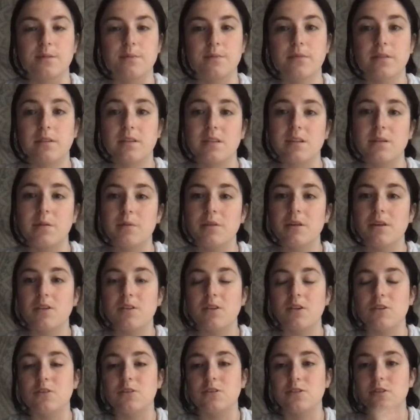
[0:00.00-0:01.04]
Some of these
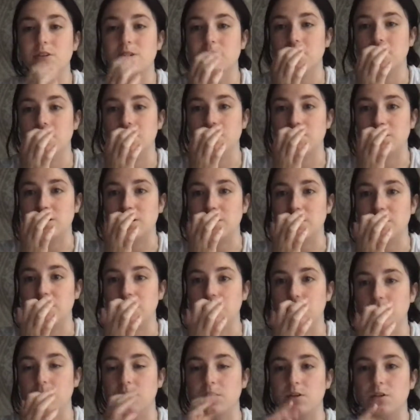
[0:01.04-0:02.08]
alternatives include
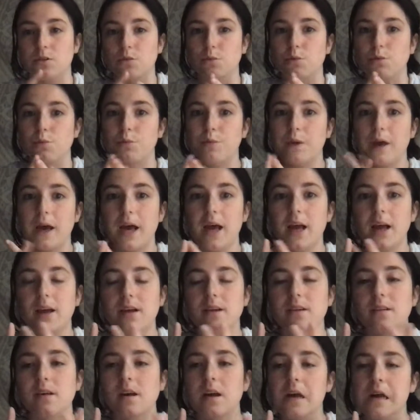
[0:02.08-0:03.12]
reusable
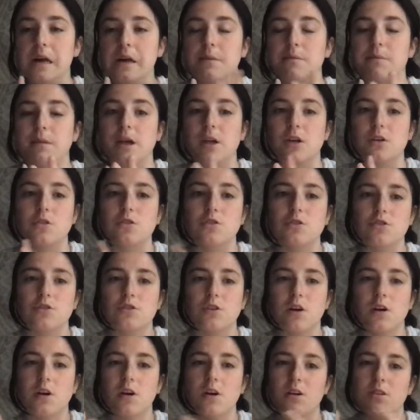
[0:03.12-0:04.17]
bags, metal
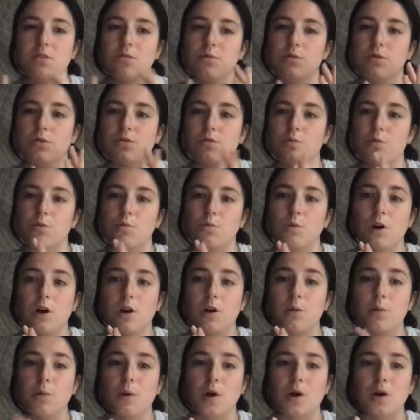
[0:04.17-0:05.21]
straws, reusable
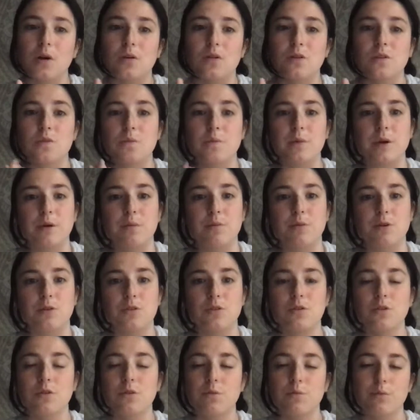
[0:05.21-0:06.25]
water bottles, bamboo
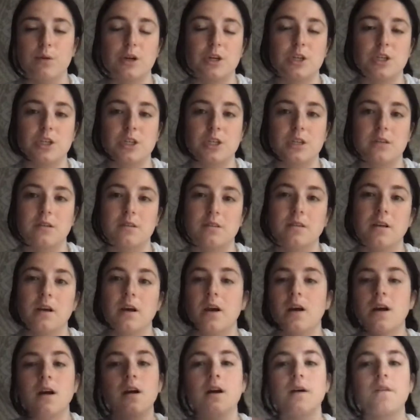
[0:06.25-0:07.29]
toothbrushes.
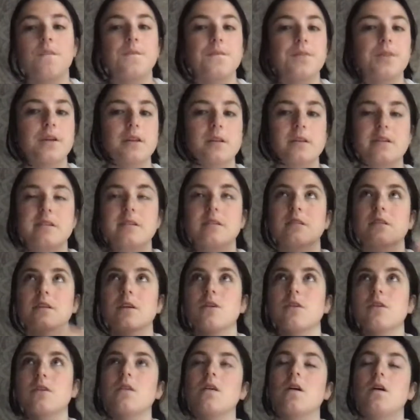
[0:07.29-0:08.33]
The list
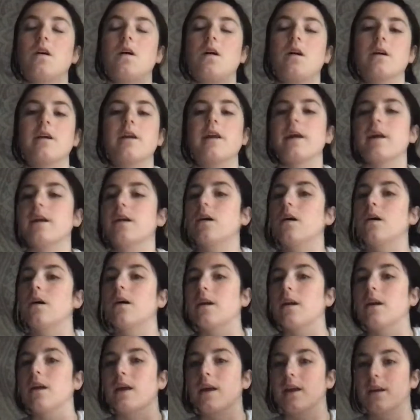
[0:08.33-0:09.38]
goes on and
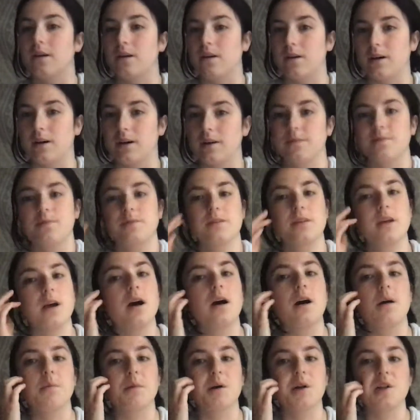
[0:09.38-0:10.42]
on and on.
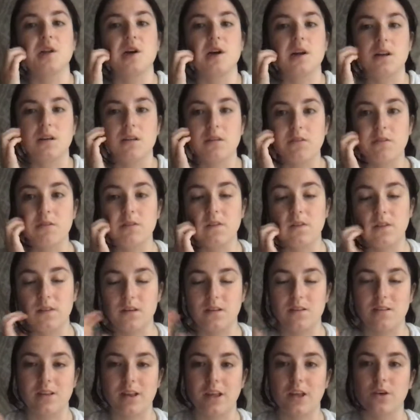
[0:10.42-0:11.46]
A lot of the
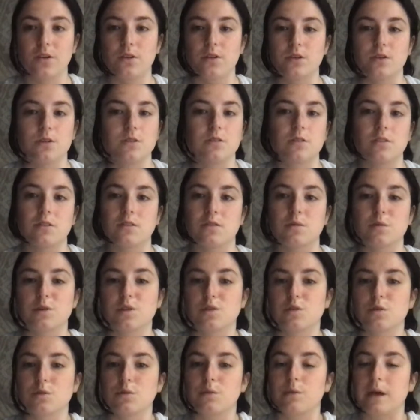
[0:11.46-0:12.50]
single-use
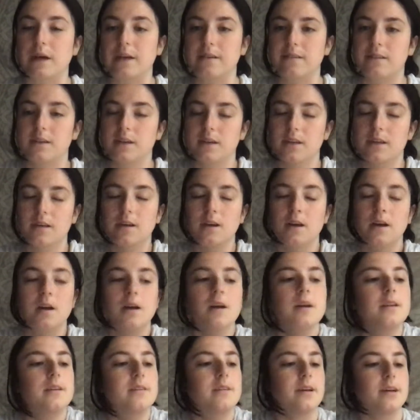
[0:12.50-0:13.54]
disposable plastic
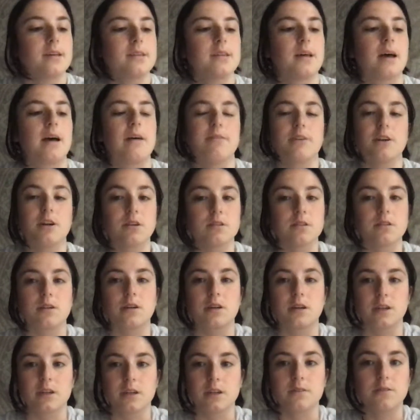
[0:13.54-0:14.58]
does have an
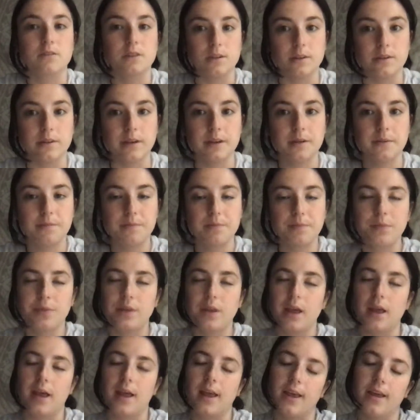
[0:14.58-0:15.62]
alternative to it,
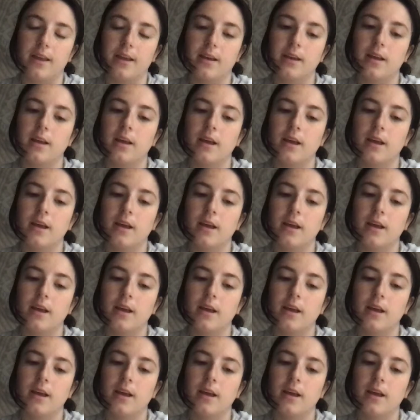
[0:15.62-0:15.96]
and